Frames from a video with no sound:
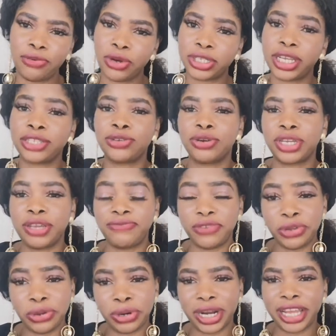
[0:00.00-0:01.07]
like water. It's okay
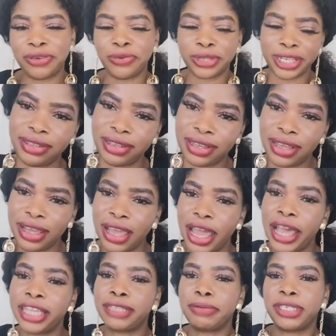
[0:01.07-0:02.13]
if you don't like water,
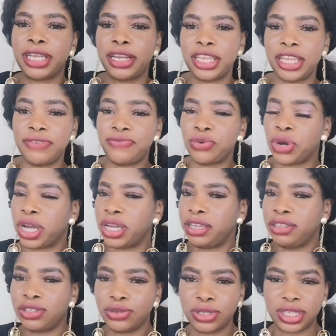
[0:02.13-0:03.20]
especially if you are
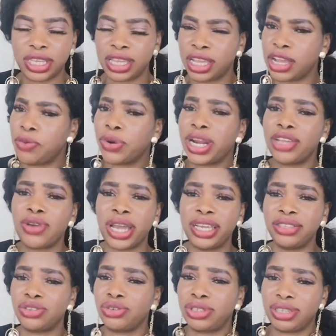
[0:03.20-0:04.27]
into skincare. Whether you
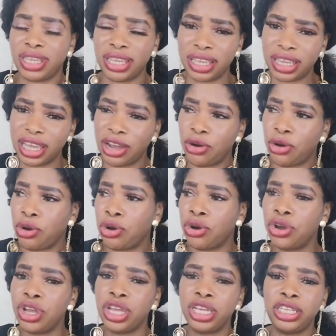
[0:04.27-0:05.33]
are into skincare
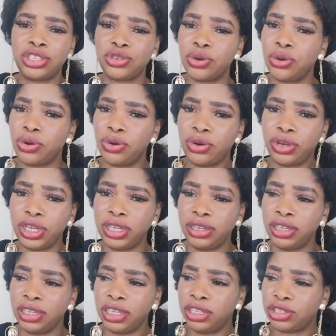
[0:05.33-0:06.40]
or into
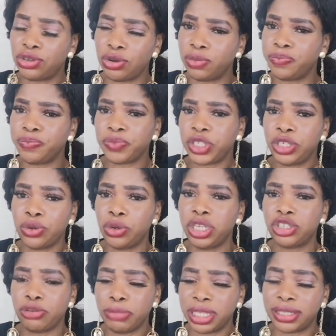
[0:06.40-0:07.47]
you know,
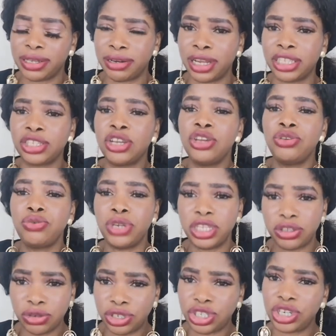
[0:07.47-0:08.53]
into maintenance, you
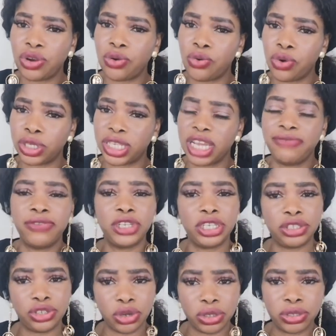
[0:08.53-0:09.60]
need to drink water. Even
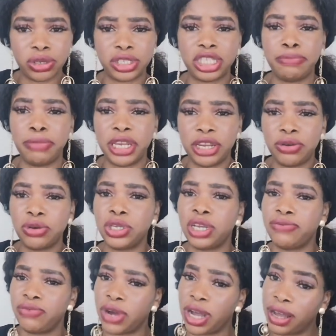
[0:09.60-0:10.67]
the doctors, the medical,
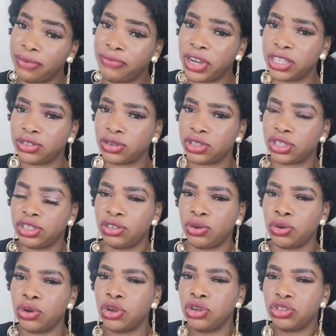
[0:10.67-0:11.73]
they even advise us, you
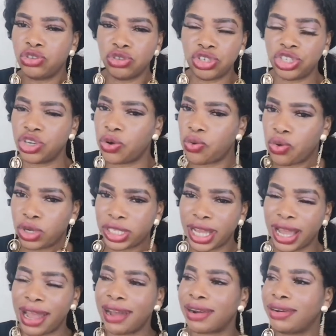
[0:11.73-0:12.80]
know, to drink
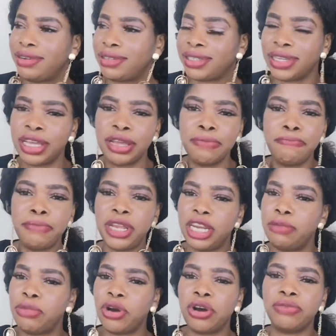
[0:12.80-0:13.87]
water at least
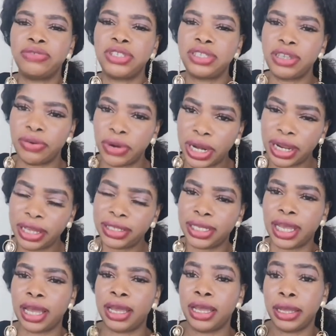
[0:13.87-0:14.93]
minimum of 3
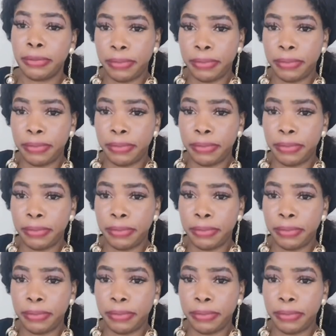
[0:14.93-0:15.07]
liters